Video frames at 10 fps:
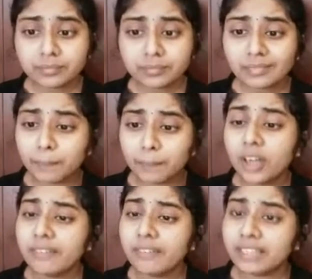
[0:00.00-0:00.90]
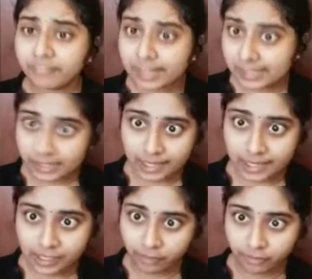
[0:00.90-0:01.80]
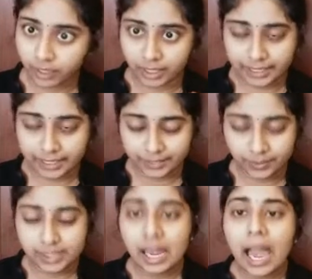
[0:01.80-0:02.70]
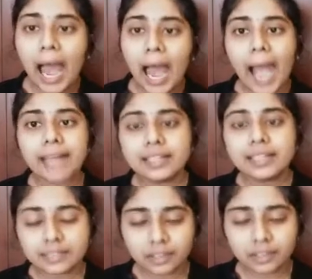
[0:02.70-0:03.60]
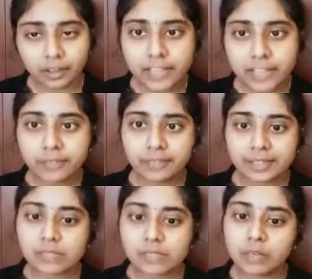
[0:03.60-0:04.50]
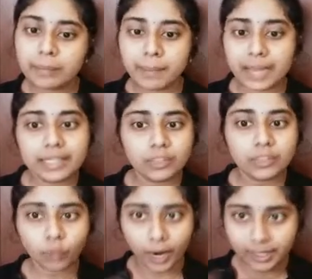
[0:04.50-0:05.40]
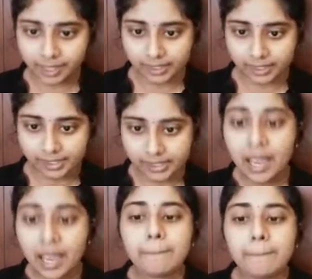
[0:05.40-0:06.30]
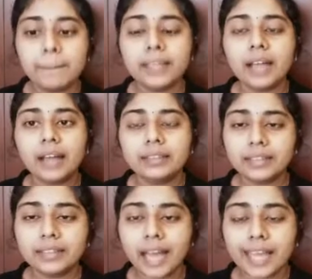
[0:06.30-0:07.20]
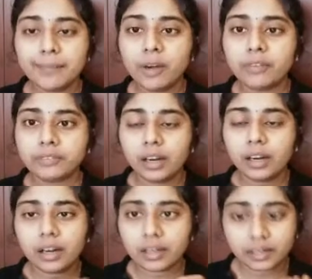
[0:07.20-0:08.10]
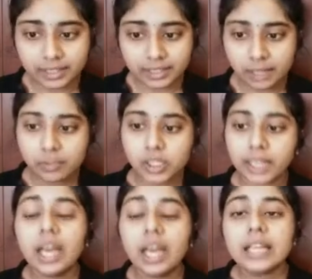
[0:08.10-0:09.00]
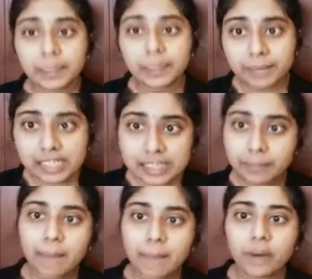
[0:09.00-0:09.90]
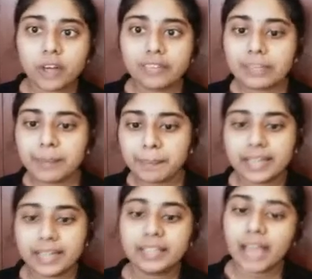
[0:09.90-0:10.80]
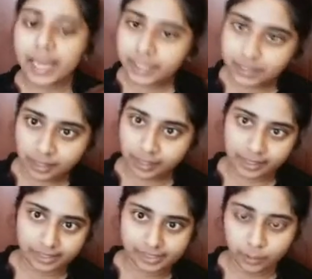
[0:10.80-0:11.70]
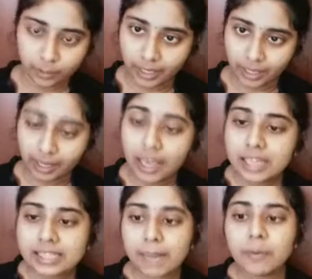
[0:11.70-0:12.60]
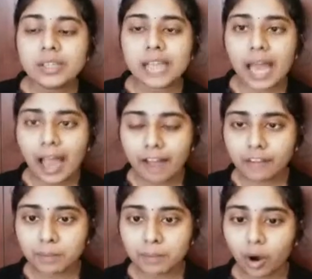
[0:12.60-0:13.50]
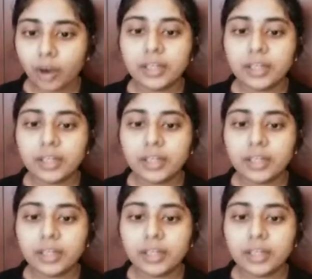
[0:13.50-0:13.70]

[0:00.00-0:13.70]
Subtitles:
bond with a fixed rate of interest, and the rate of interest will be paid in one currency, but at the time of redemption the principal amount will be paid in another currency. Okay, suppose I have a bond